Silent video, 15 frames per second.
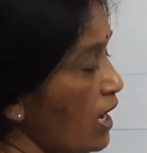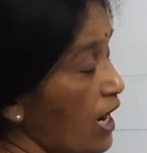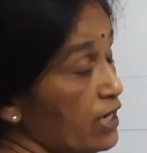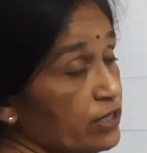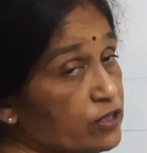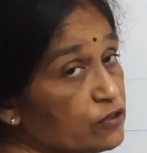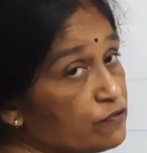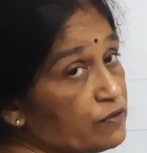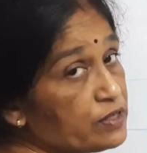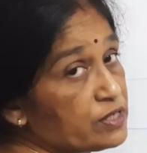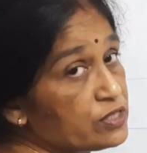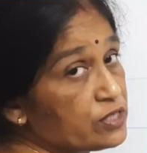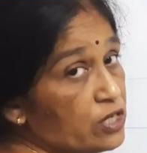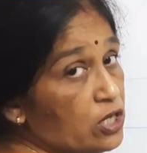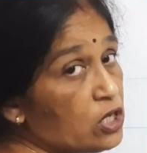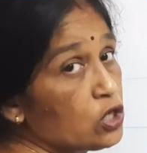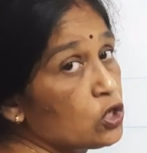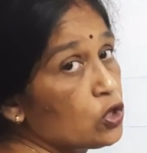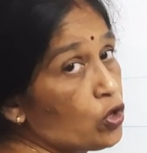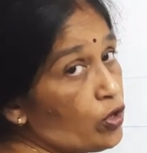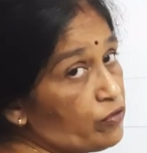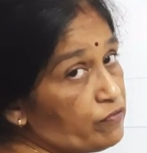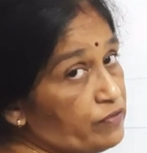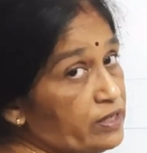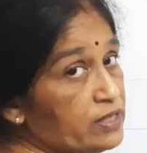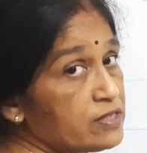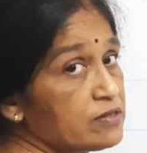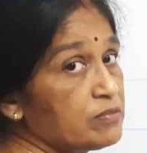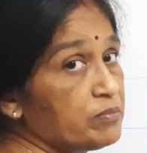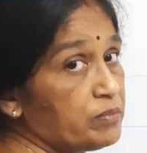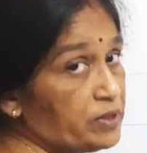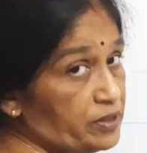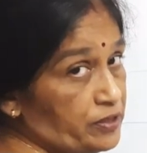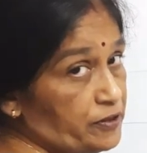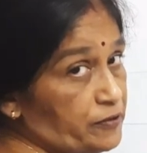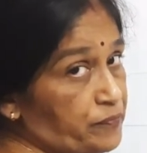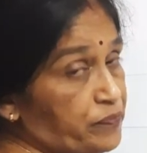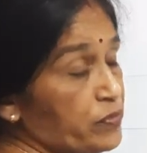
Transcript: and this one is a convex mirror.